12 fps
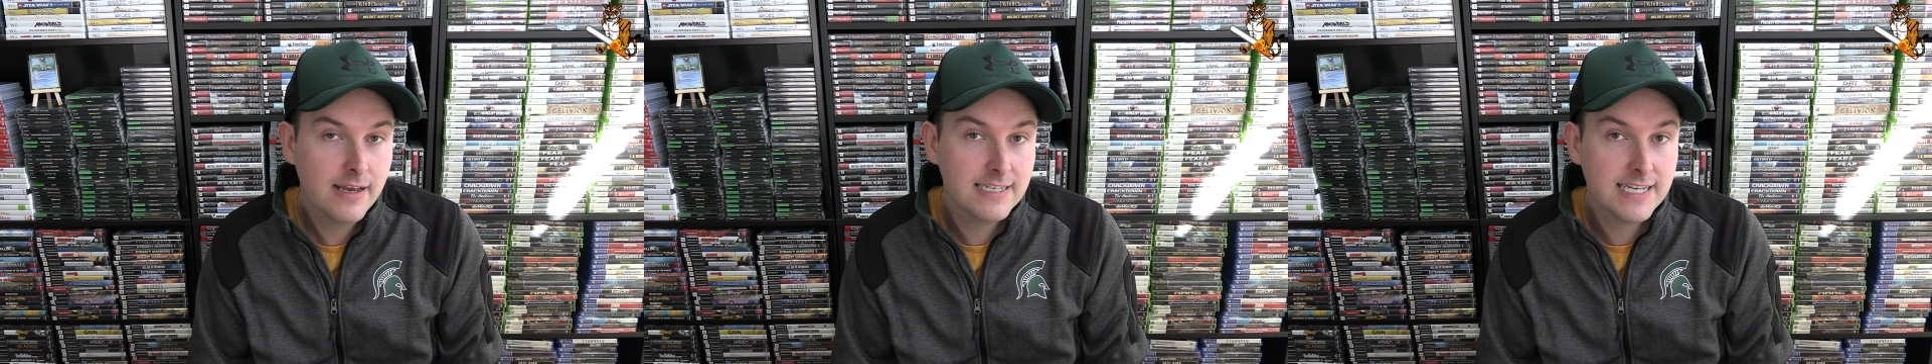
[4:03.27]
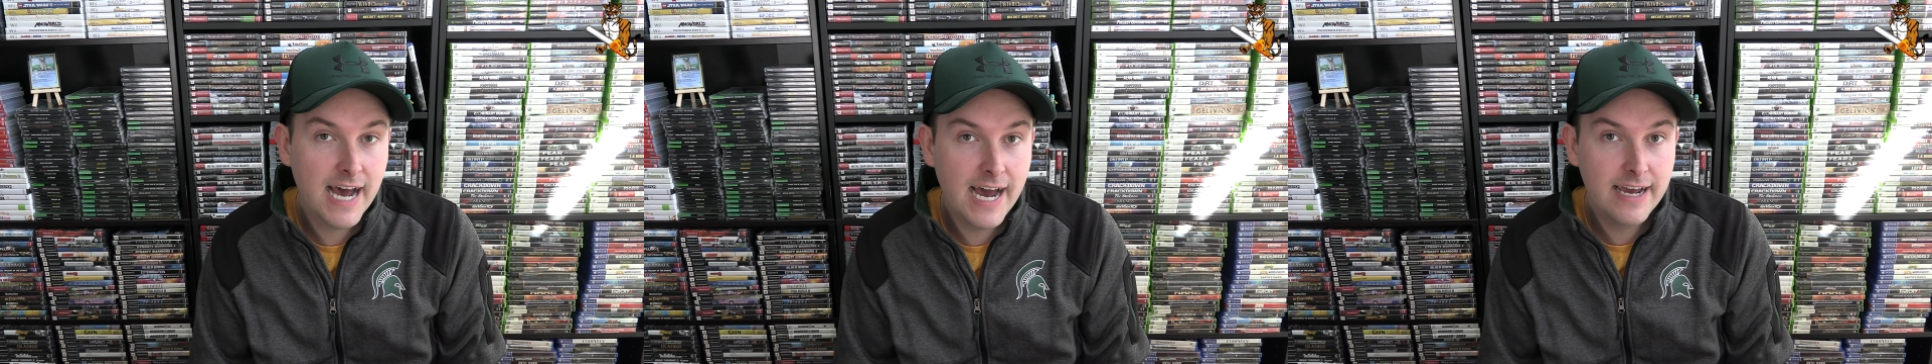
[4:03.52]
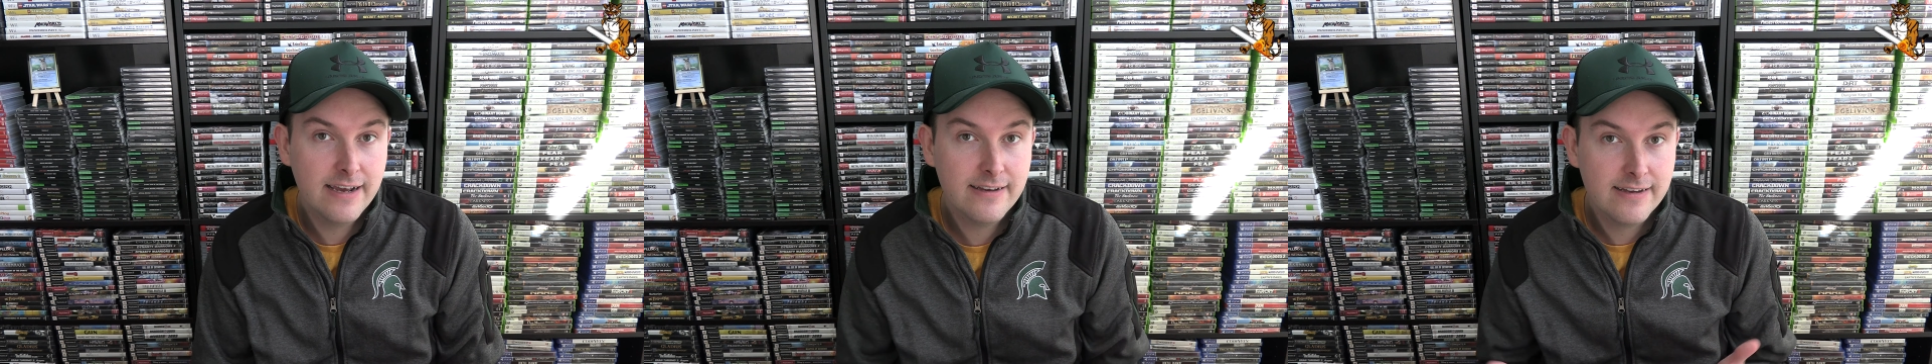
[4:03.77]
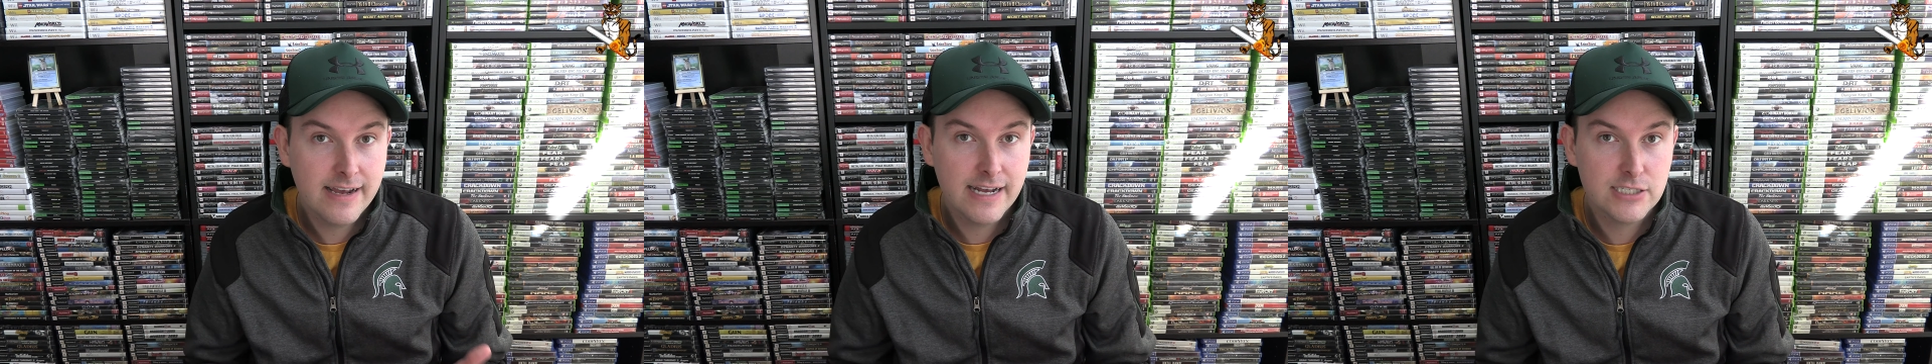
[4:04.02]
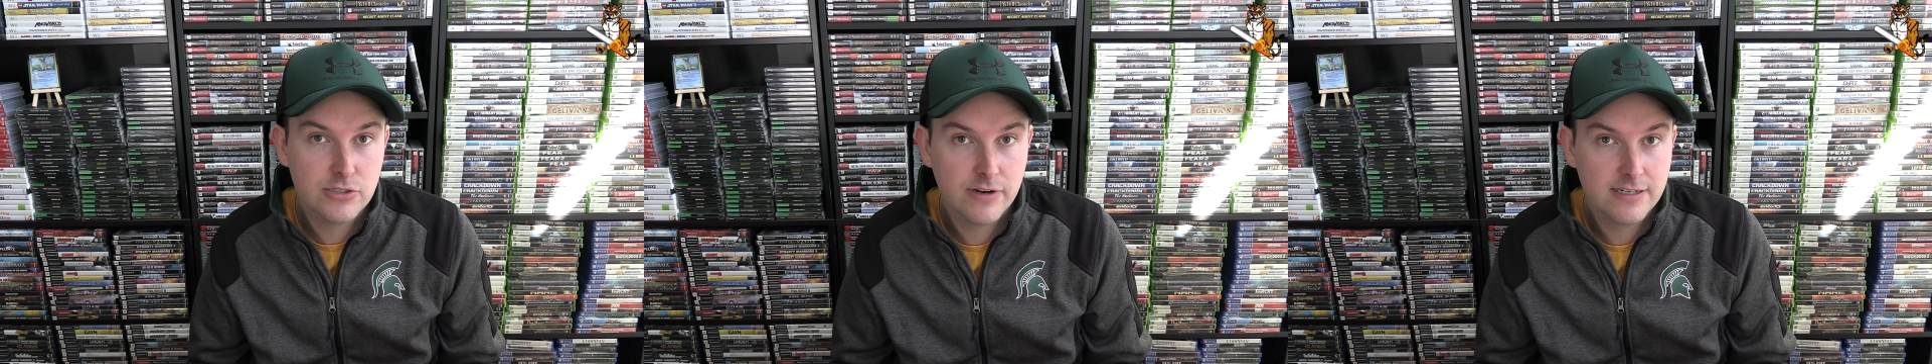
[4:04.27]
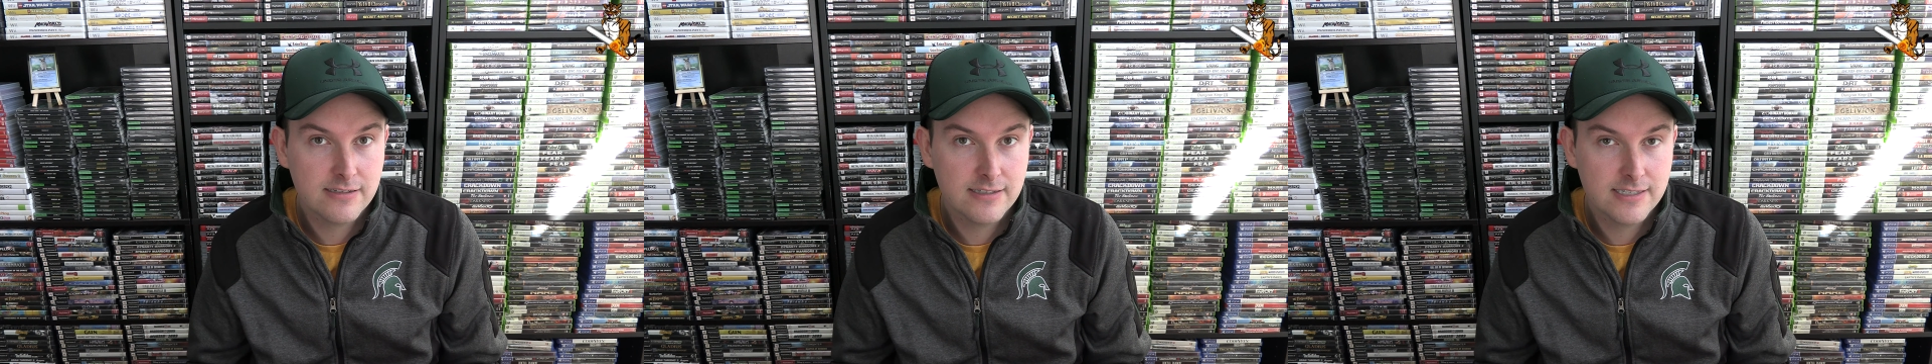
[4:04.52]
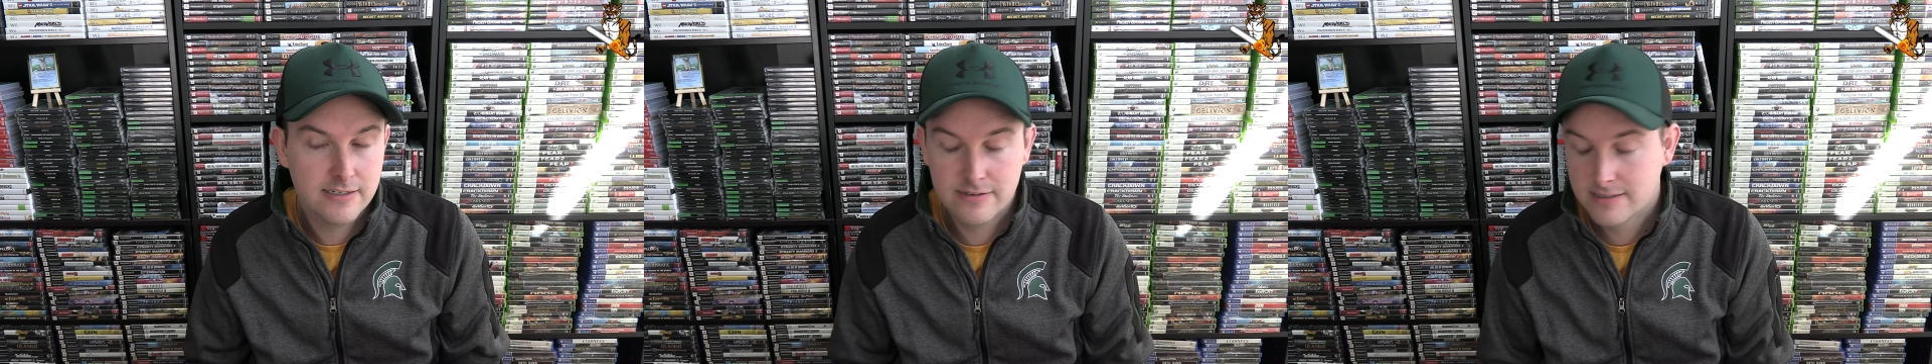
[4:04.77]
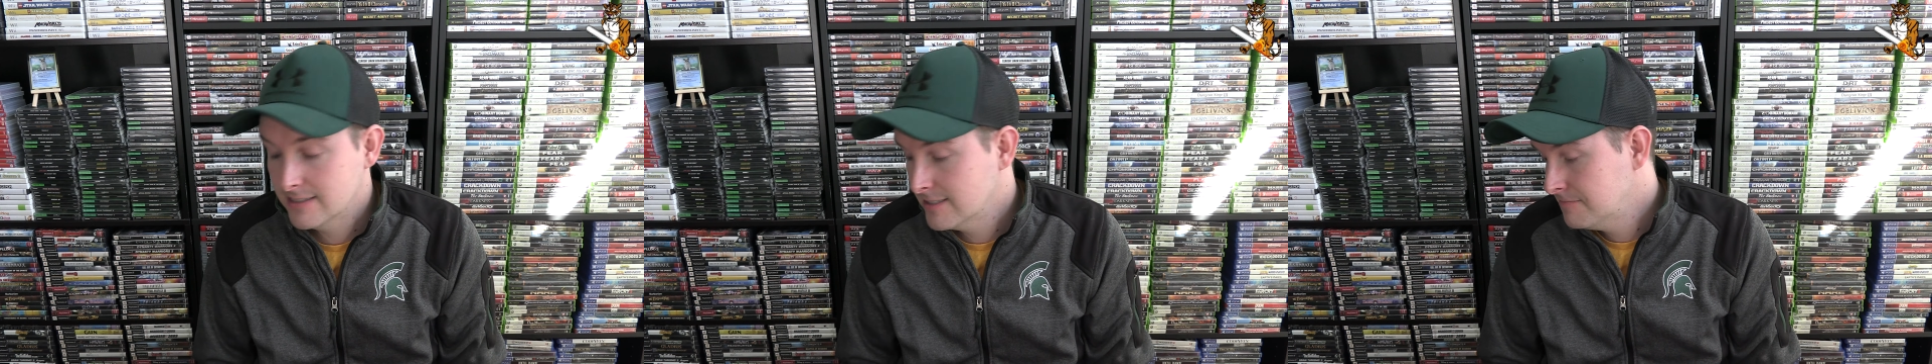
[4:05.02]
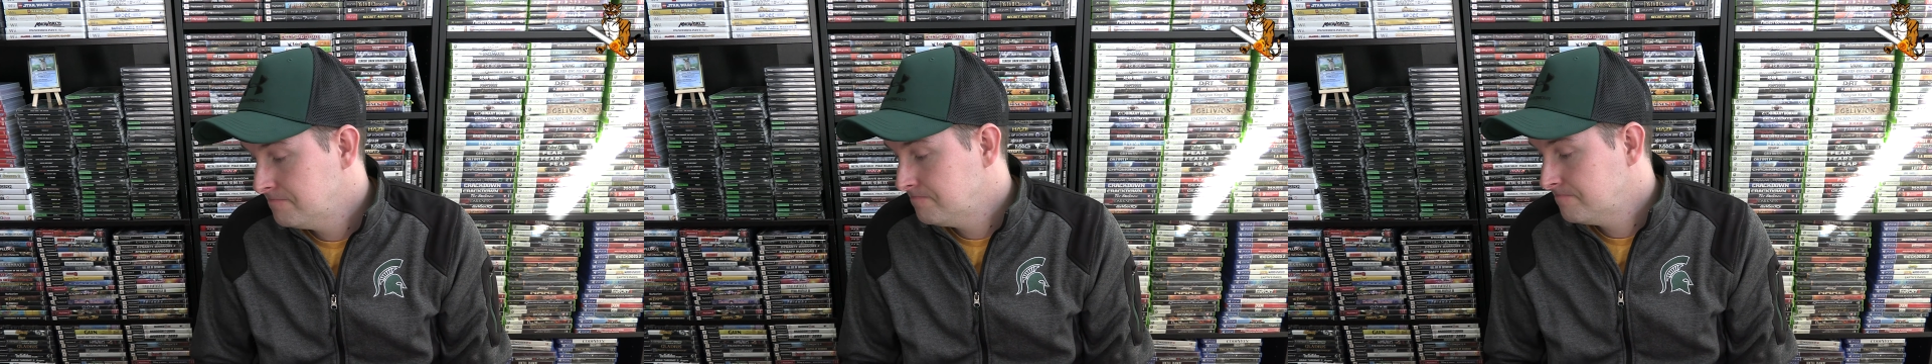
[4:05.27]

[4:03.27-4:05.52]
as high as the rest of the series.